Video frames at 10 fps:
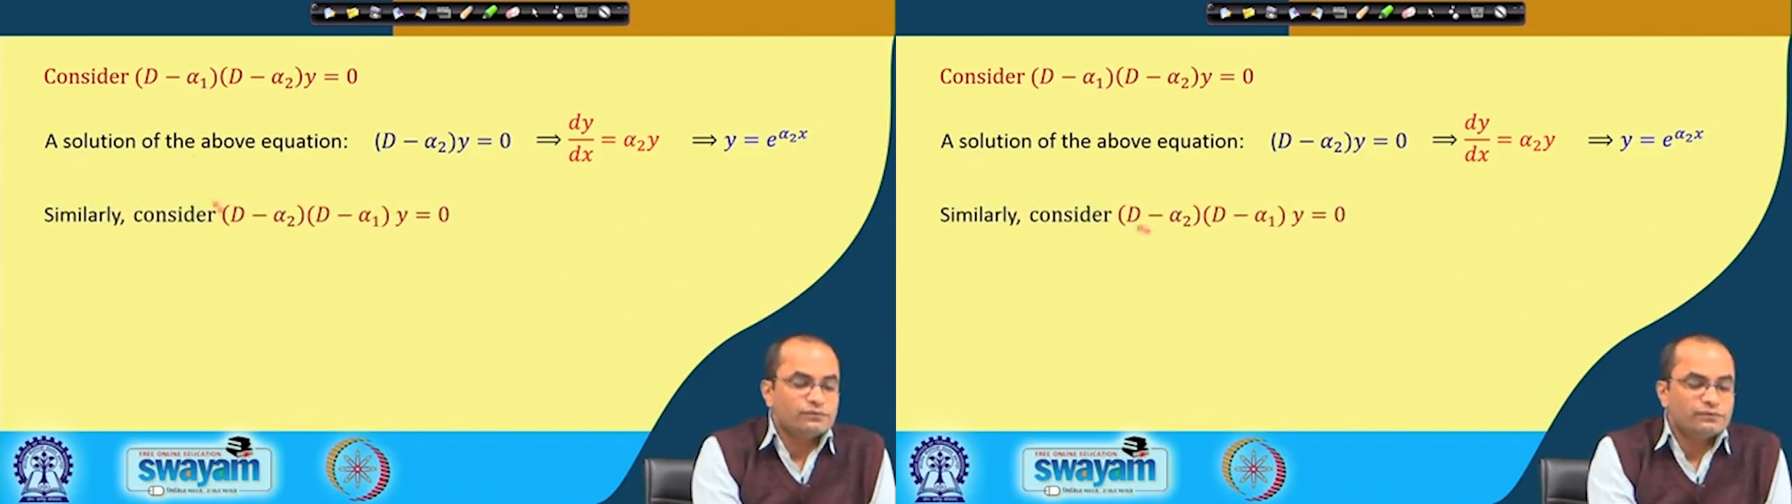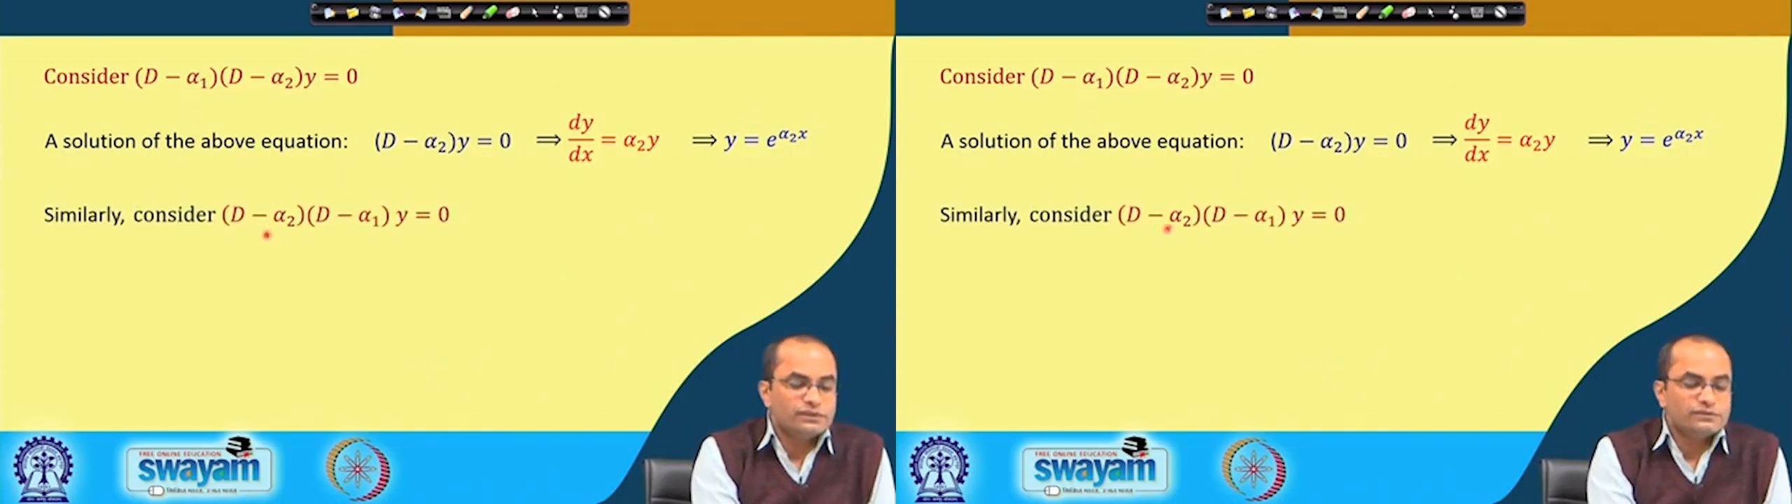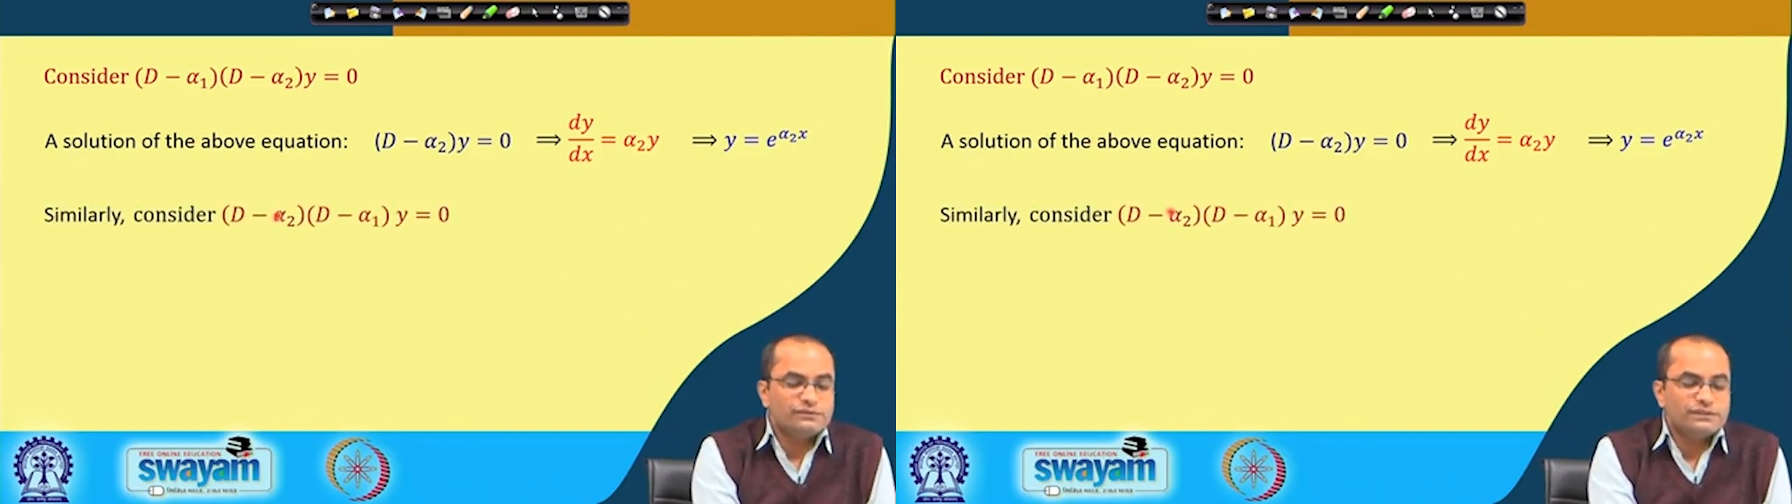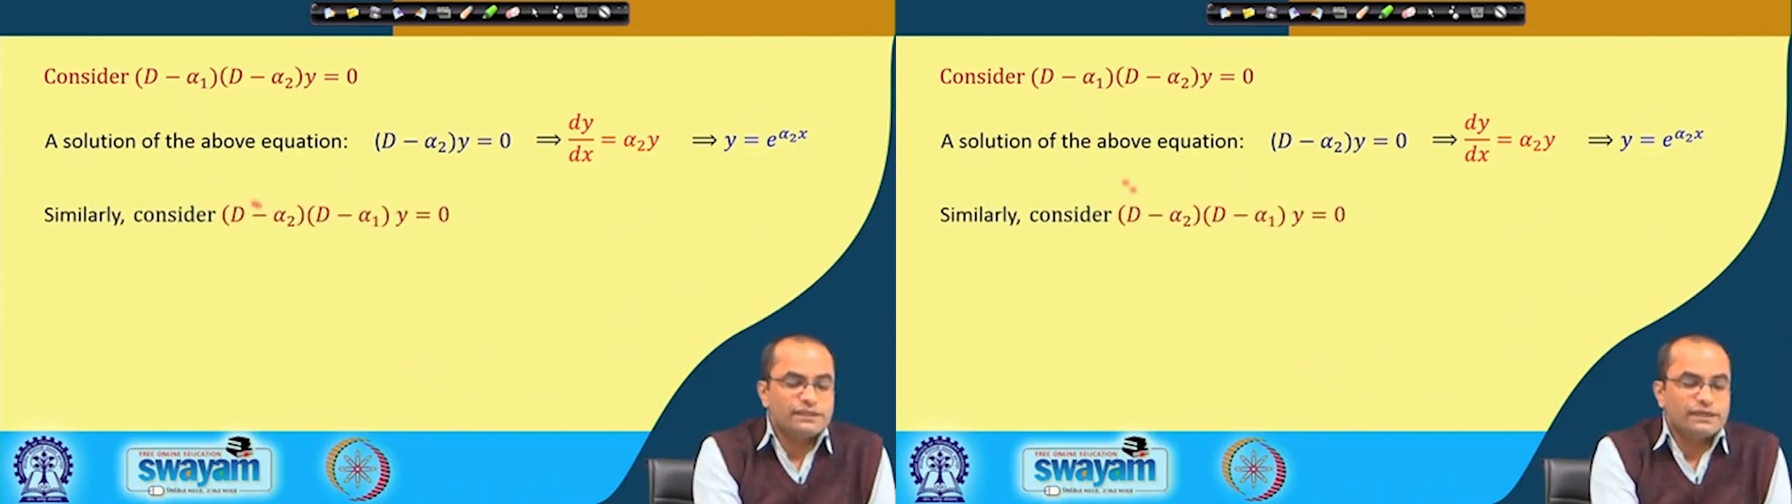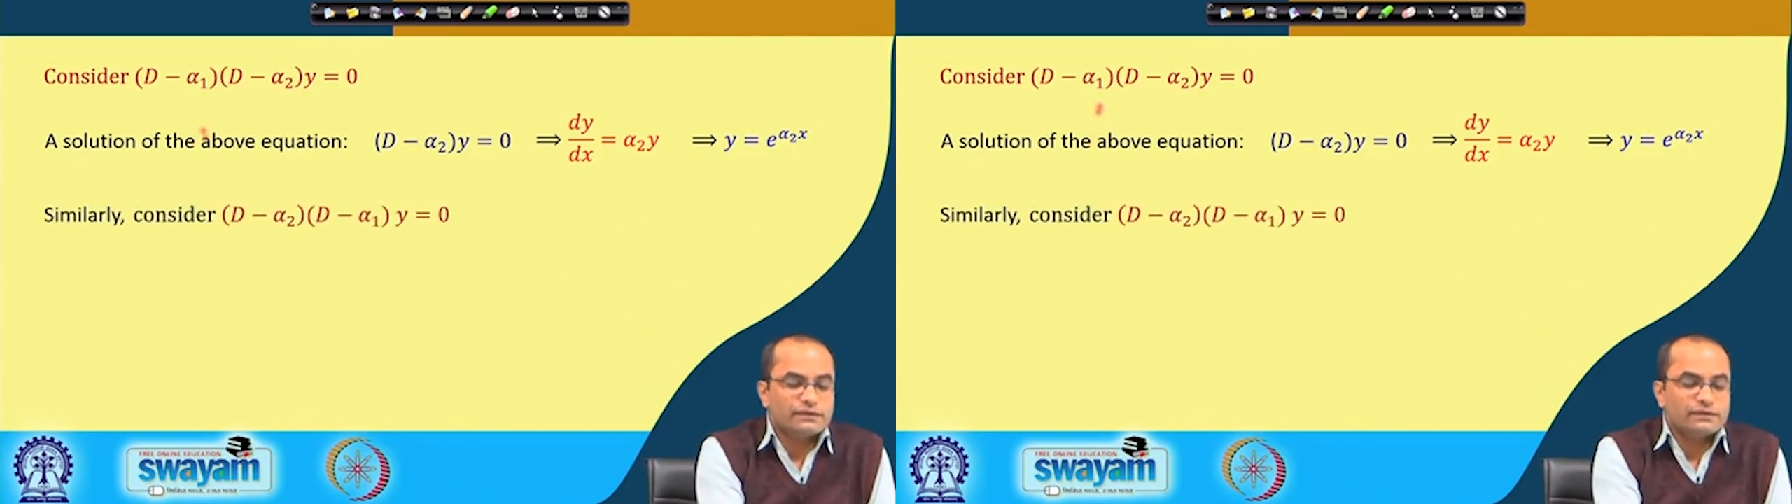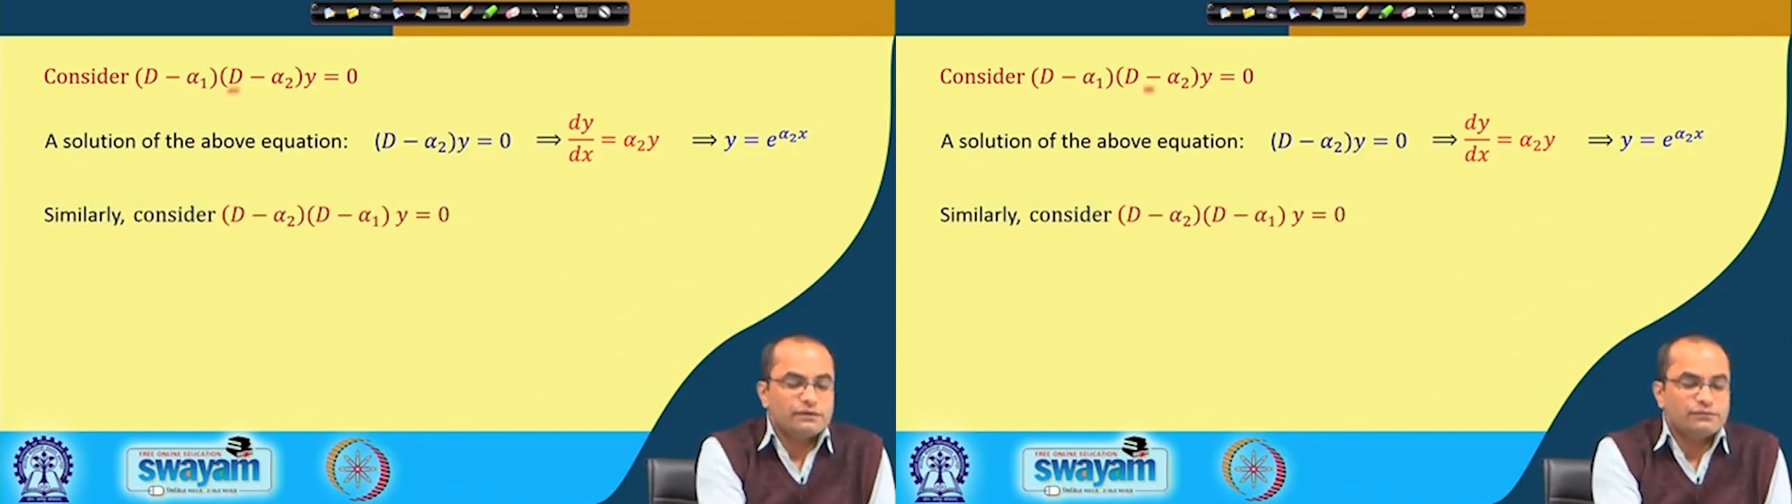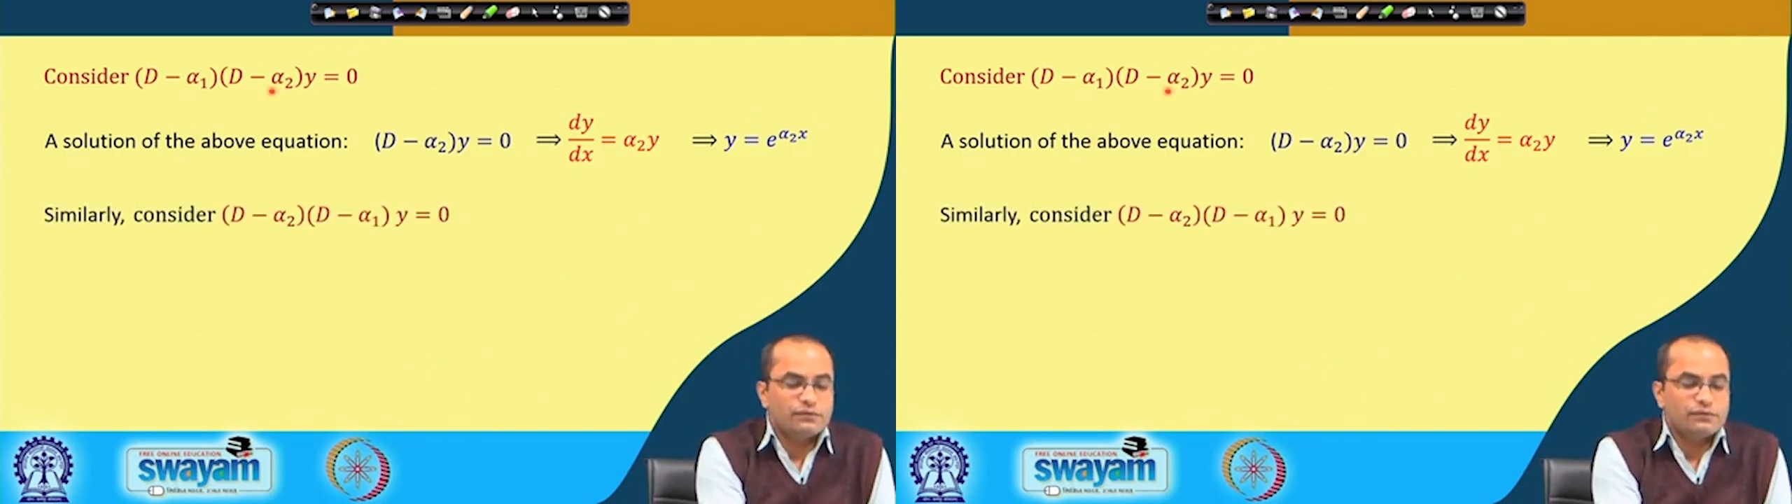once we take uh,